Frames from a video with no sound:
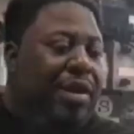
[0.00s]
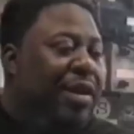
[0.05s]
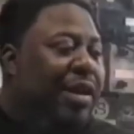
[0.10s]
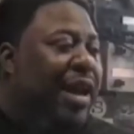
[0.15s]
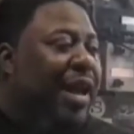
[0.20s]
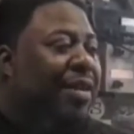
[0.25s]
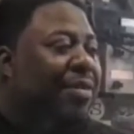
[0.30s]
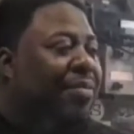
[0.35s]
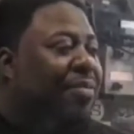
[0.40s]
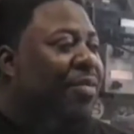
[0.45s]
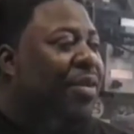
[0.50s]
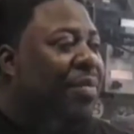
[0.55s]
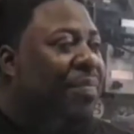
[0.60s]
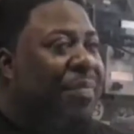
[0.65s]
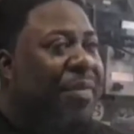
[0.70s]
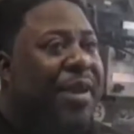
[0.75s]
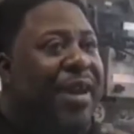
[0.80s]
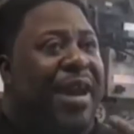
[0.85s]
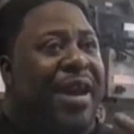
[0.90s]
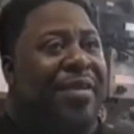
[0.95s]
Like with
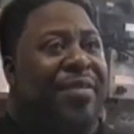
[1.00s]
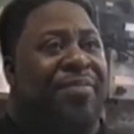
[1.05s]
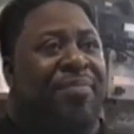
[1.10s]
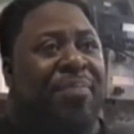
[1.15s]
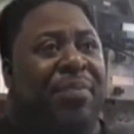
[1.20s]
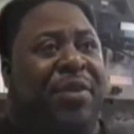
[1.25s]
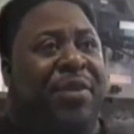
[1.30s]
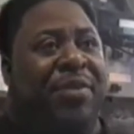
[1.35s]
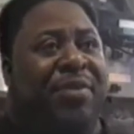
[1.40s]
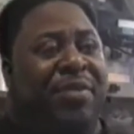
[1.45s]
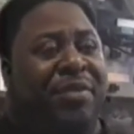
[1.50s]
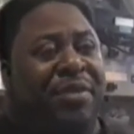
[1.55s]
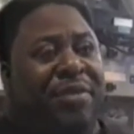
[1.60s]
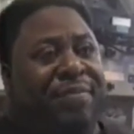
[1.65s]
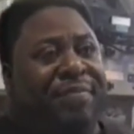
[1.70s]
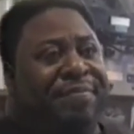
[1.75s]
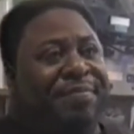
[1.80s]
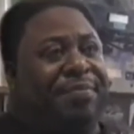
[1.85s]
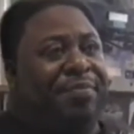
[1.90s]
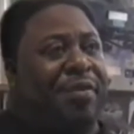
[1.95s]
me, I've been
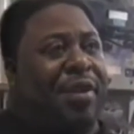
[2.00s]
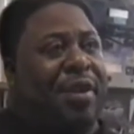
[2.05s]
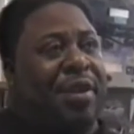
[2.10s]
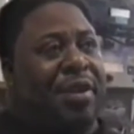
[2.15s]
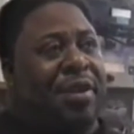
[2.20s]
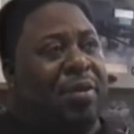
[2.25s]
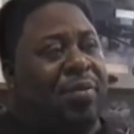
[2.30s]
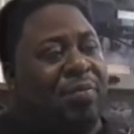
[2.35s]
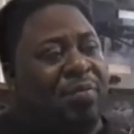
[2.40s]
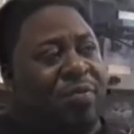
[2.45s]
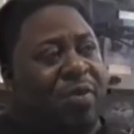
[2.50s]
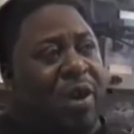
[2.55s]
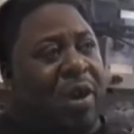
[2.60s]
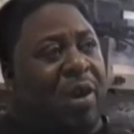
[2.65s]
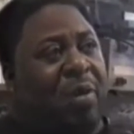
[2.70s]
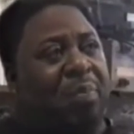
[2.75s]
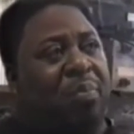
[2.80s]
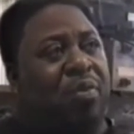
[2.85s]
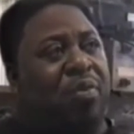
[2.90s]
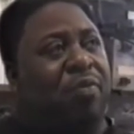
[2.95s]
running the
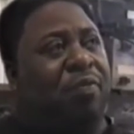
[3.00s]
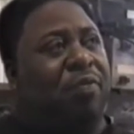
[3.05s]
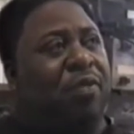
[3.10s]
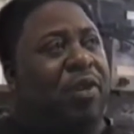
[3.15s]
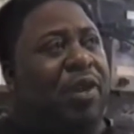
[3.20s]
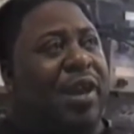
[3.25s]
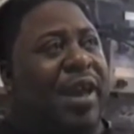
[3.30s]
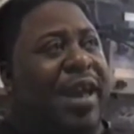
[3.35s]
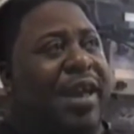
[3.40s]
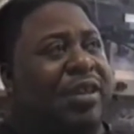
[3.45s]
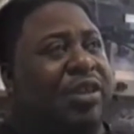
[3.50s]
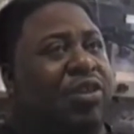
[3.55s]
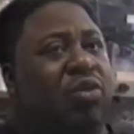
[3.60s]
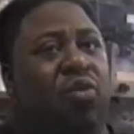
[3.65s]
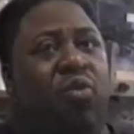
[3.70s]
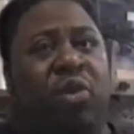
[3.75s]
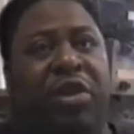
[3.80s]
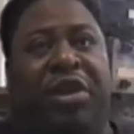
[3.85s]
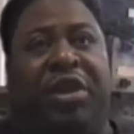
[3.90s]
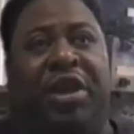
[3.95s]
record pool for the last
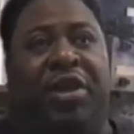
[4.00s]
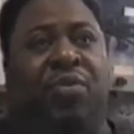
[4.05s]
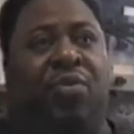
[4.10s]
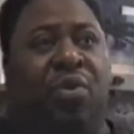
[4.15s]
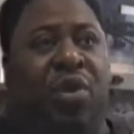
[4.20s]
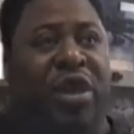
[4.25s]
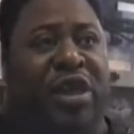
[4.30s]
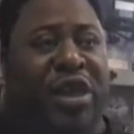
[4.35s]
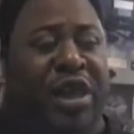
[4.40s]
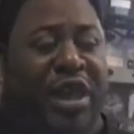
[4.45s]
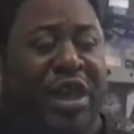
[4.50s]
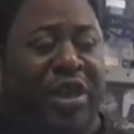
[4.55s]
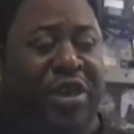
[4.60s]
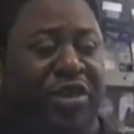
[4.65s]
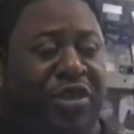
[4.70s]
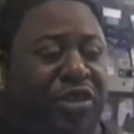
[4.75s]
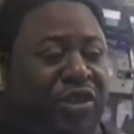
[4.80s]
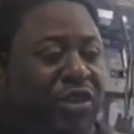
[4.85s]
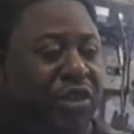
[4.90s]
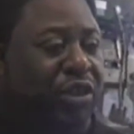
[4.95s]
21
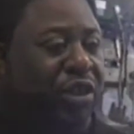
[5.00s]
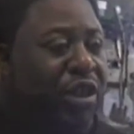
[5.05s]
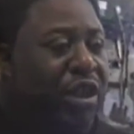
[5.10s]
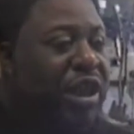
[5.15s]
years.